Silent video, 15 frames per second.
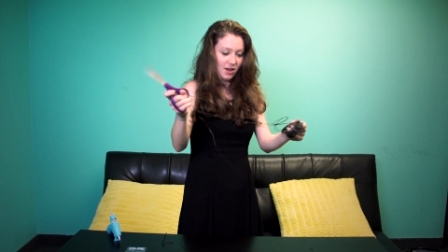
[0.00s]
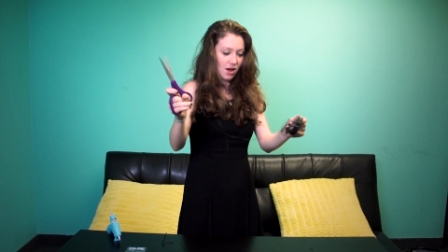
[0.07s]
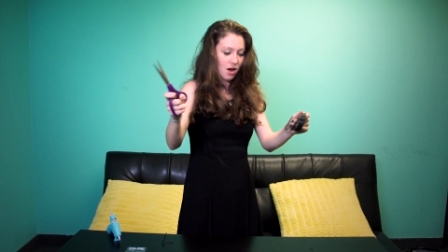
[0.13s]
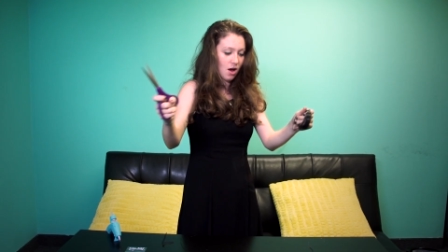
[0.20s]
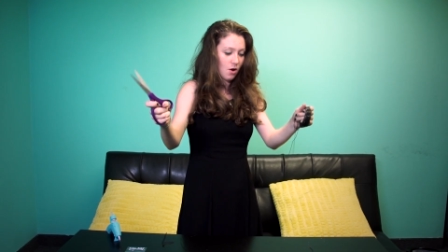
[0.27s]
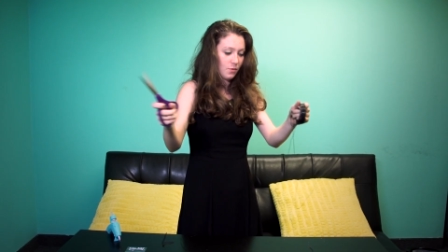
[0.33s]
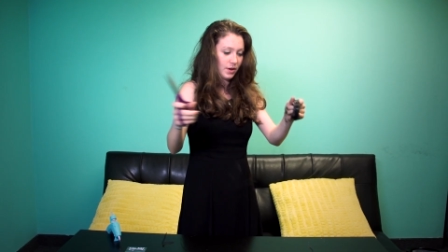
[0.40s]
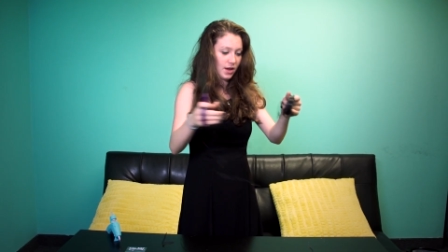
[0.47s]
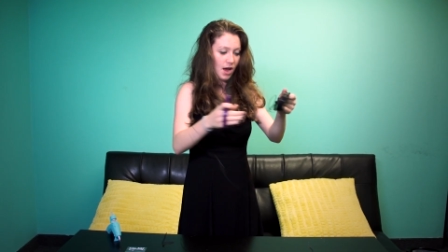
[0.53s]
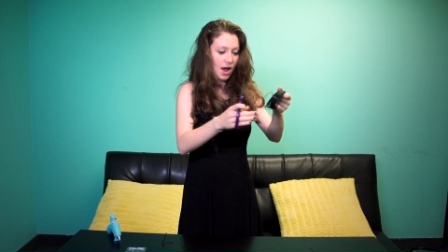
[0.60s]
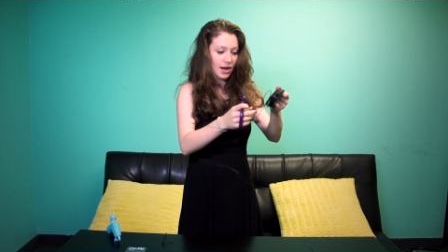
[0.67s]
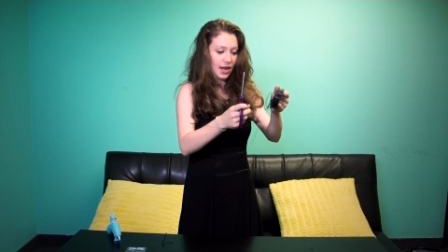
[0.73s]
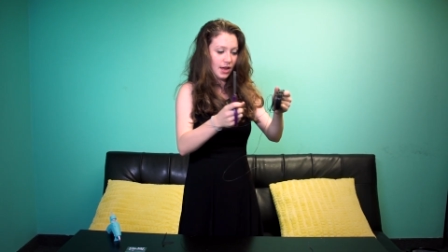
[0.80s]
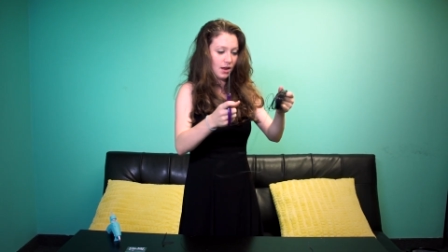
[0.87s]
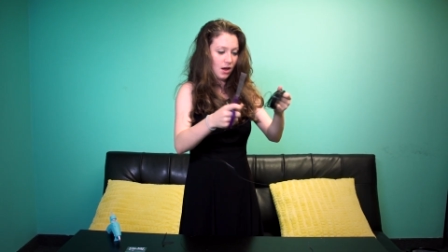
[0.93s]
oh, we
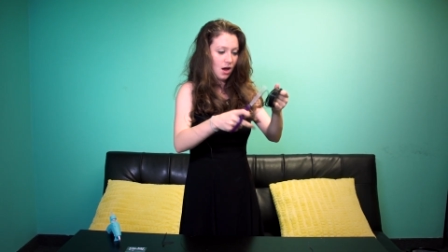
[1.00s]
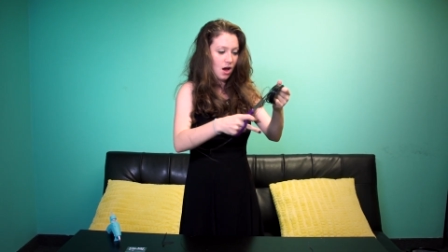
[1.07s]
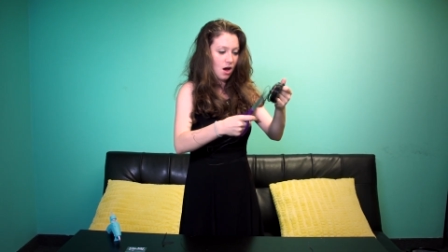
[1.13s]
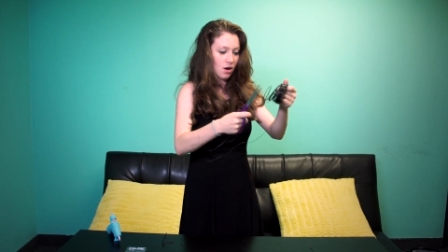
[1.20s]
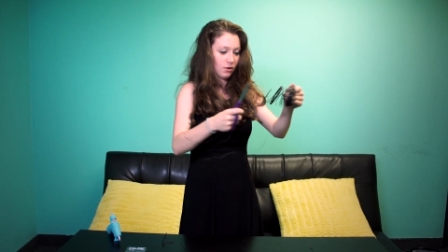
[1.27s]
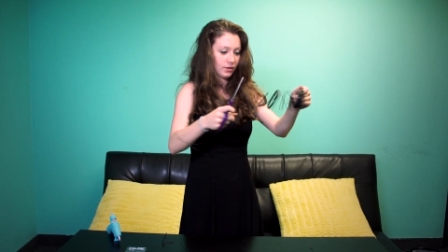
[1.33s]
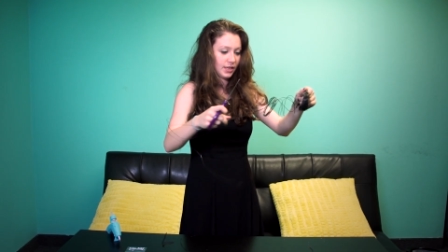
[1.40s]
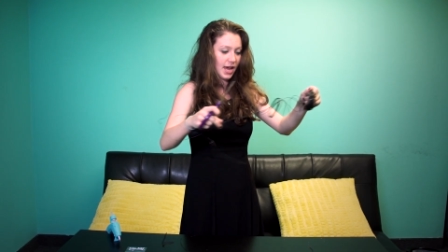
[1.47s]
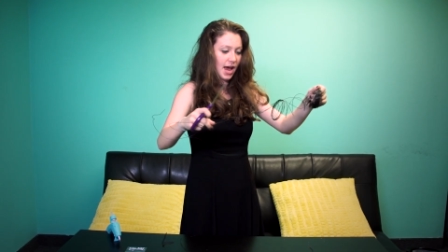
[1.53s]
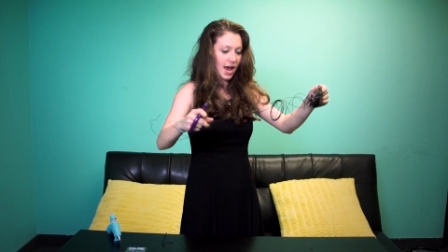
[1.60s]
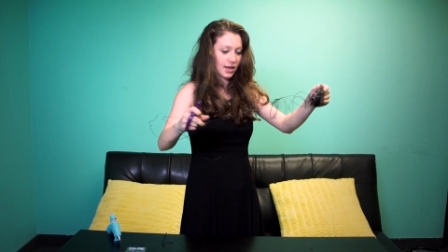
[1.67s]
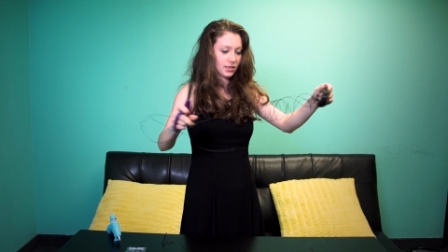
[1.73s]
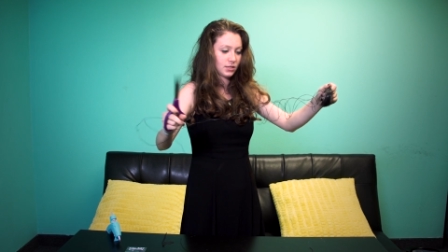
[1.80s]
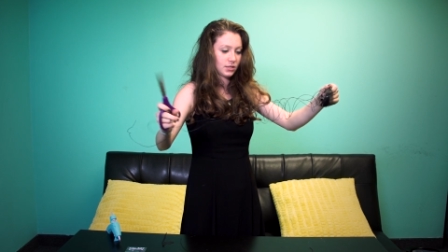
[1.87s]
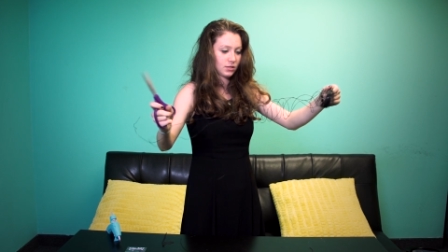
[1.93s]
got it. Oh,
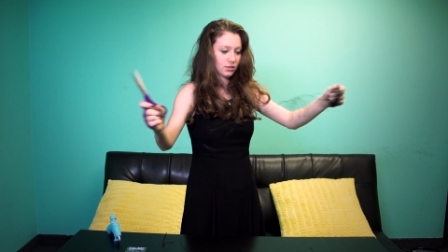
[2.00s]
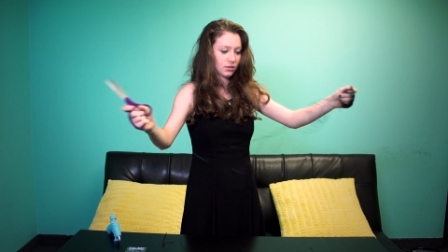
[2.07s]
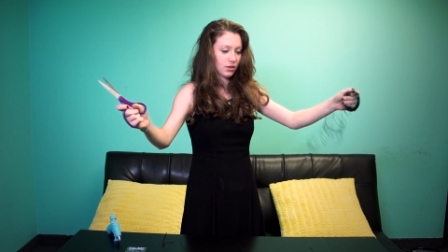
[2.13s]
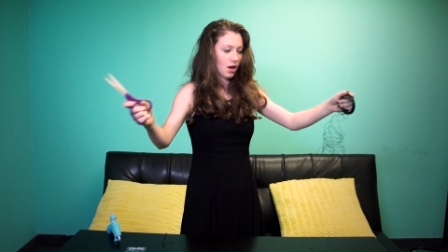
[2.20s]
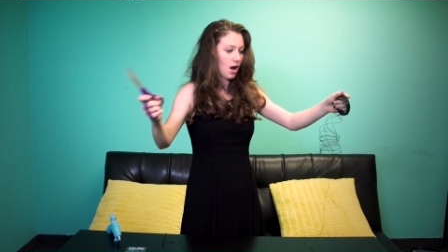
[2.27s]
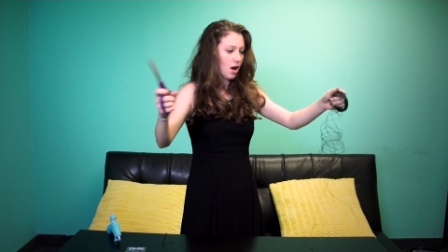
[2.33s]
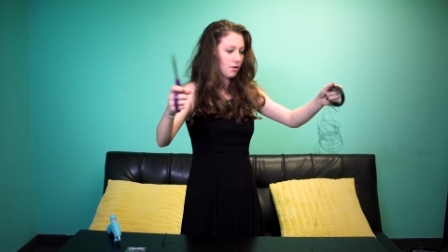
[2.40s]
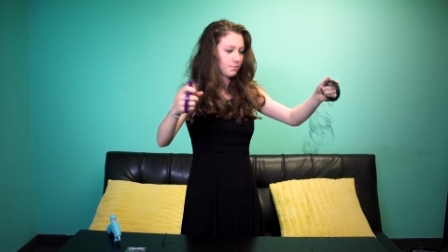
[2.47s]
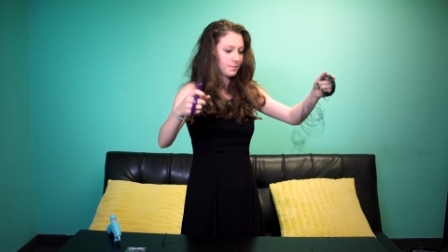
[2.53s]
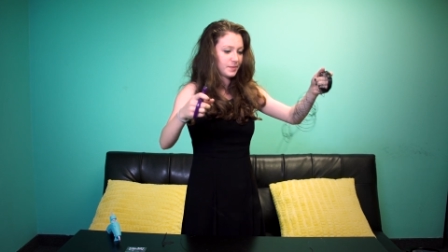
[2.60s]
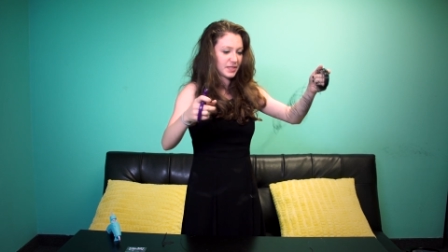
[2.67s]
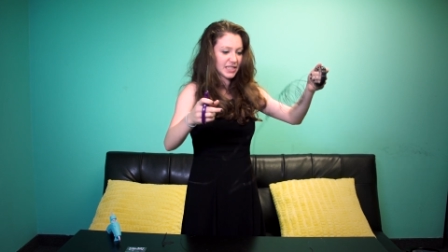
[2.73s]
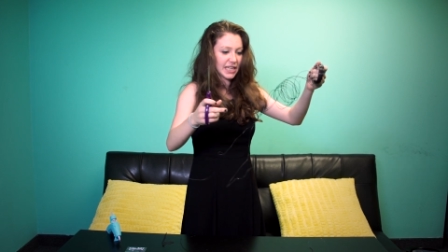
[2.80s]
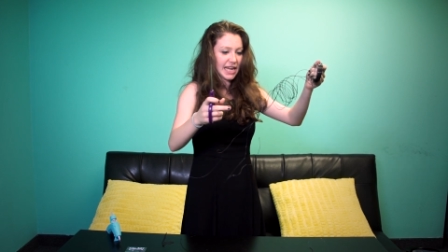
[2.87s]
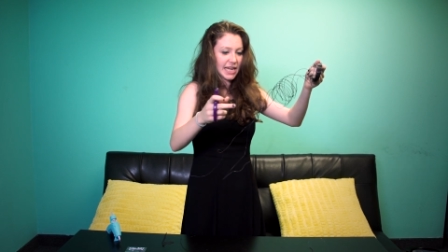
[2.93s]
yes. Oh,
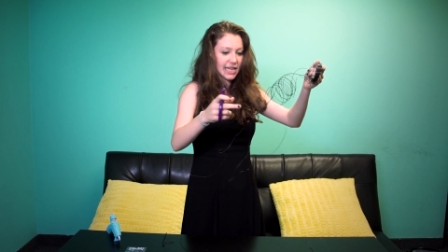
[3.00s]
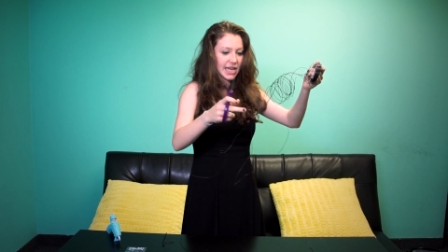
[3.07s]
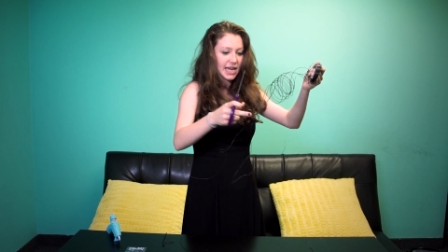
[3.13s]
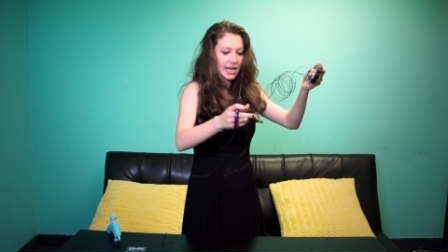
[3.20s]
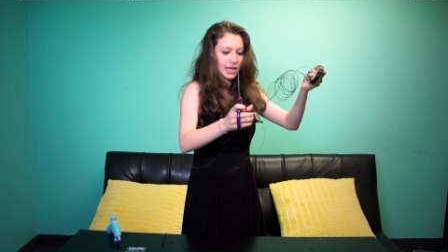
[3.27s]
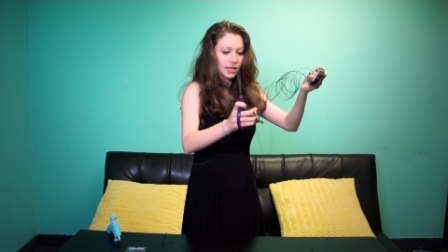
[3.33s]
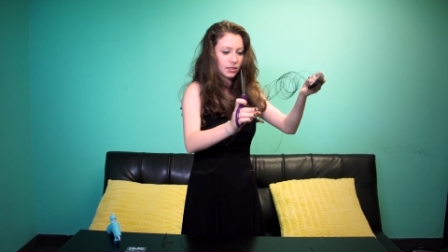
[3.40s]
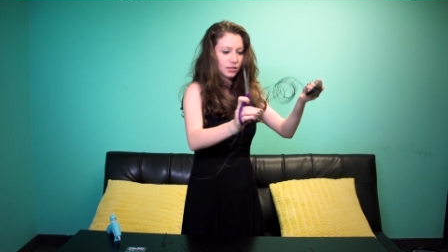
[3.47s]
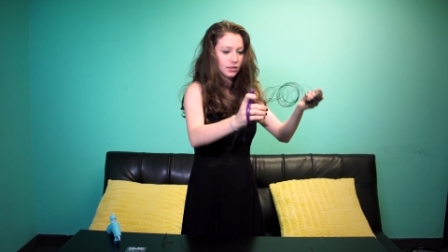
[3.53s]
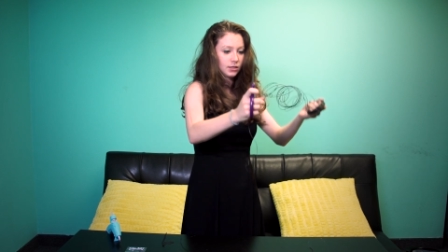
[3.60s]
slinky.